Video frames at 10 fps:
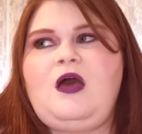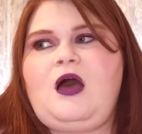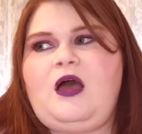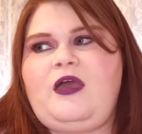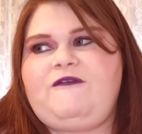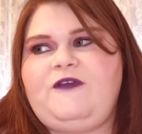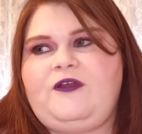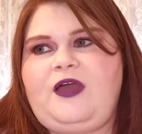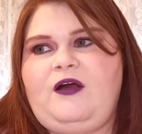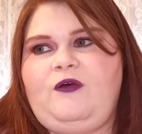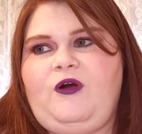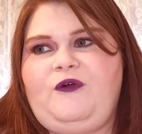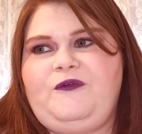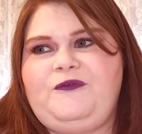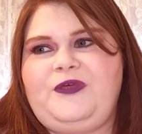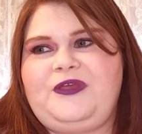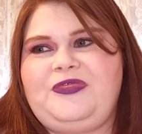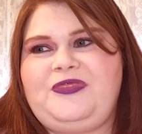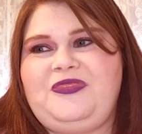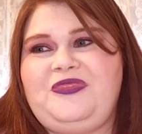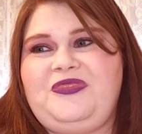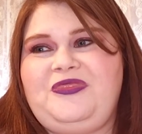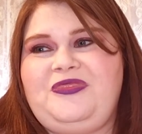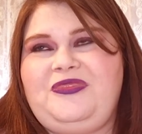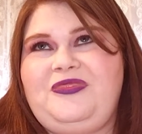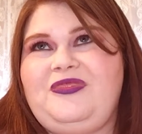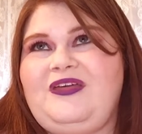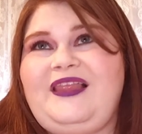I have figured out all like the